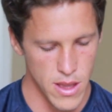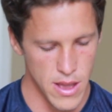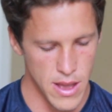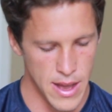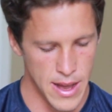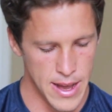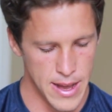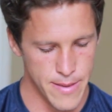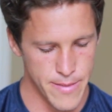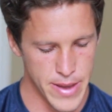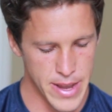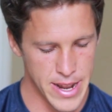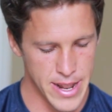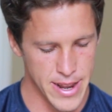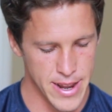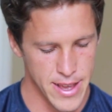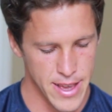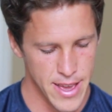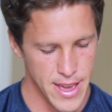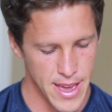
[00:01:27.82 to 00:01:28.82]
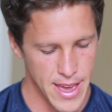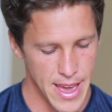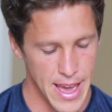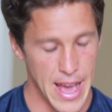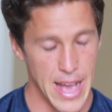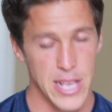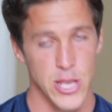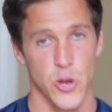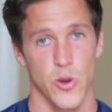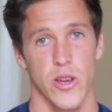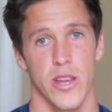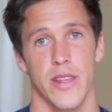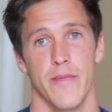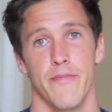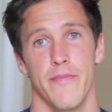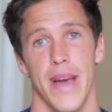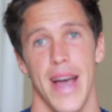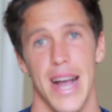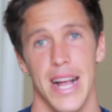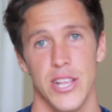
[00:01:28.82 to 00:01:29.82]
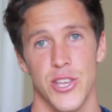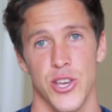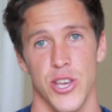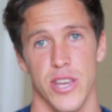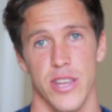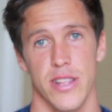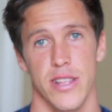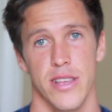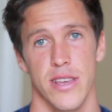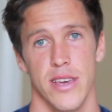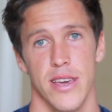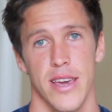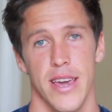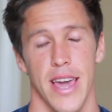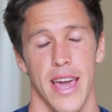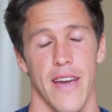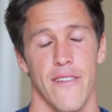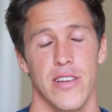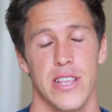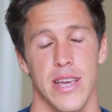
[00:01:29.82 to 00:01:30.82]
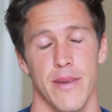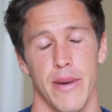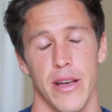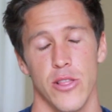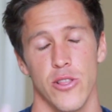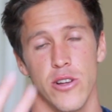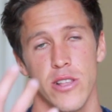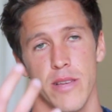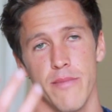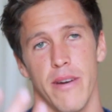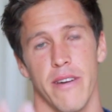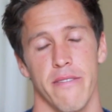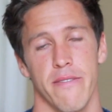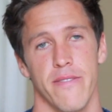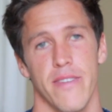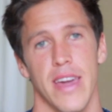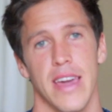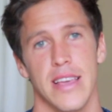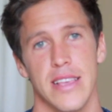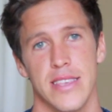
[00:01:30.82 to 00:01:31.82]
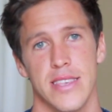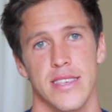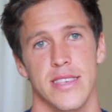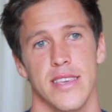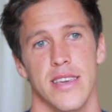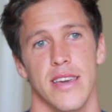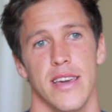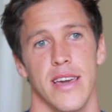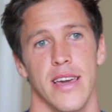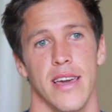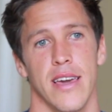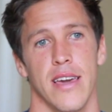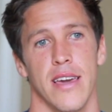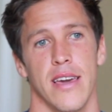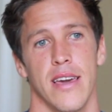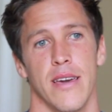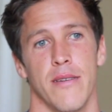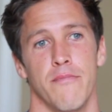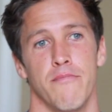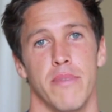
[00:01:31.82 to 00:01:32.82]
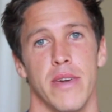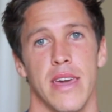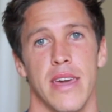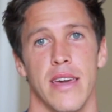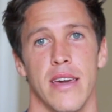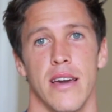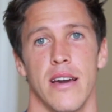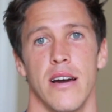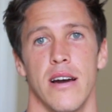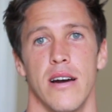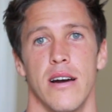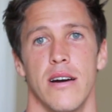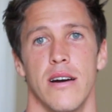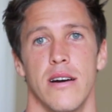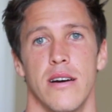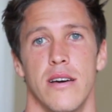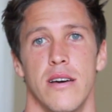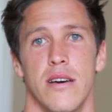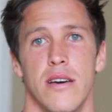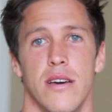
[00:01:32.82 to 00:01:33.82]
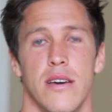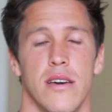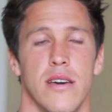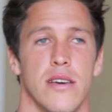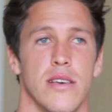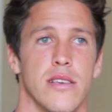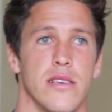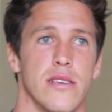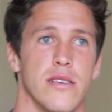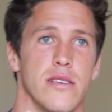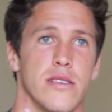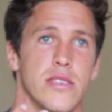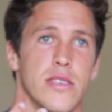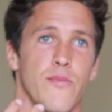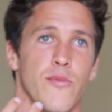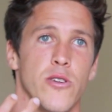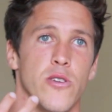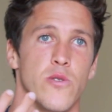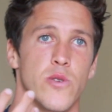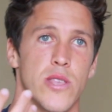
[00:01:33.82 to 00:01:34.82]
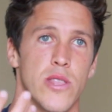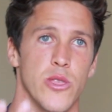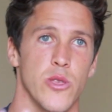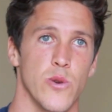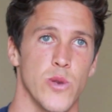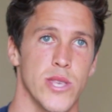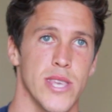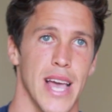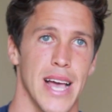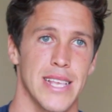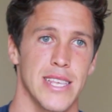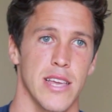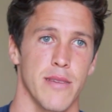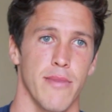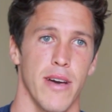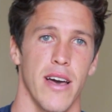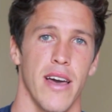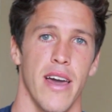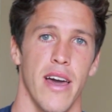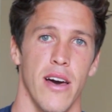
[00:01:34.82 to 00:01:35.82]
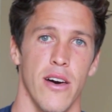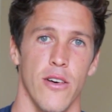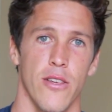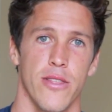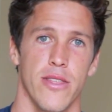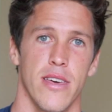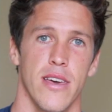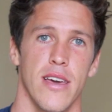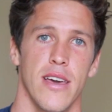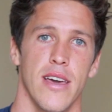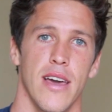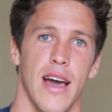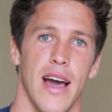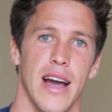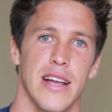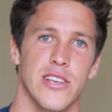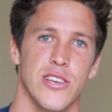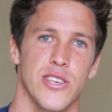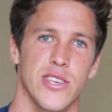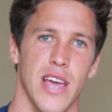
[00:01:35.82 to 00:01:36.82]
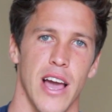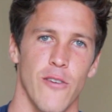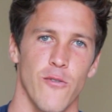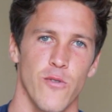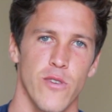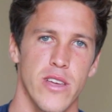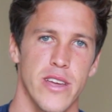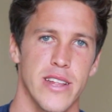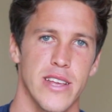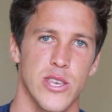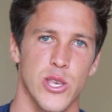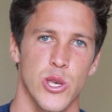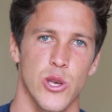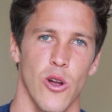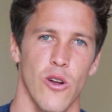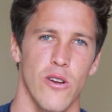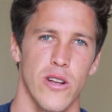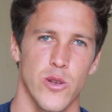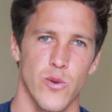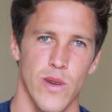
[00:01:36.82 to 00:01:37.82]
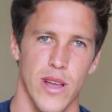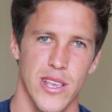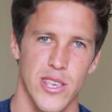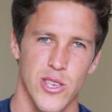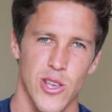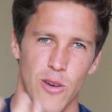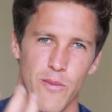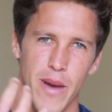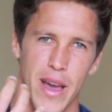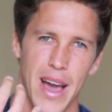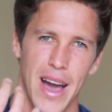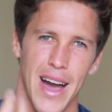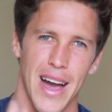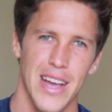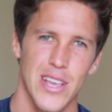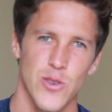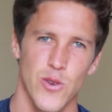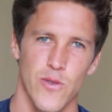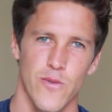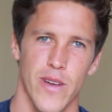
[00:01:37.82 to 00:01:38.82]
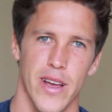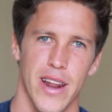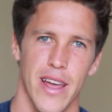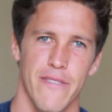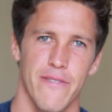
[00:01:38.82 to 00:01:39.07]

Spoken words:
And as you can imagine, every time I looked at my face, and being someone who's enthusiastic about health, I just got really discouraged when I saw my eyes were red.